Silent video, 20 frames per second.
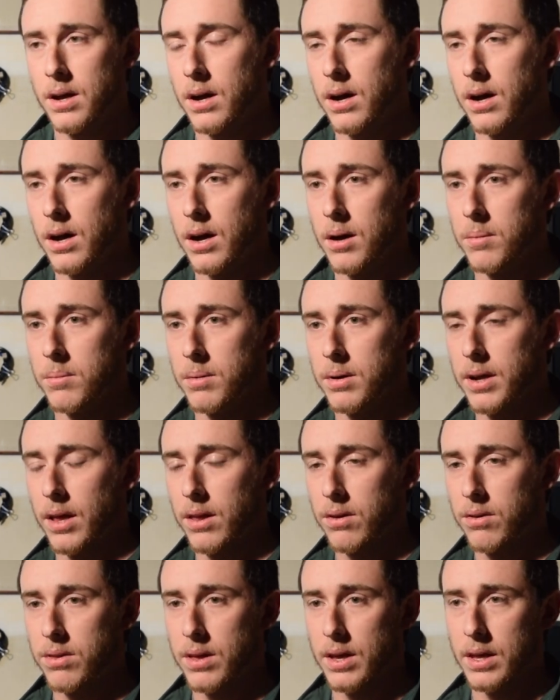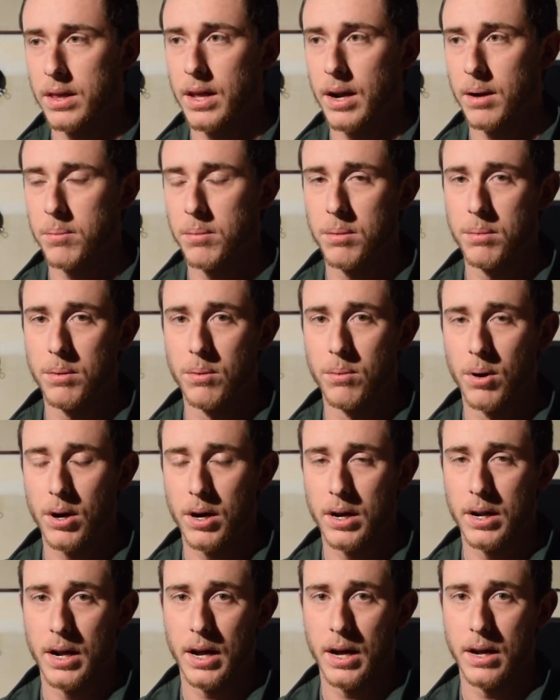Another thing that I'm going to be
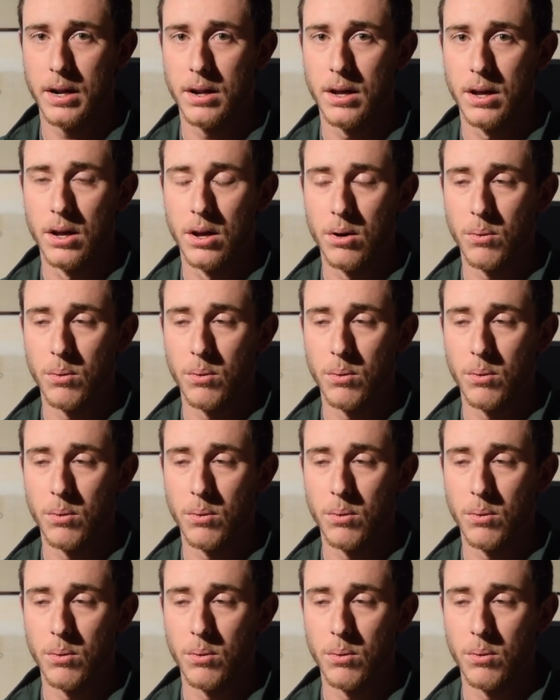working on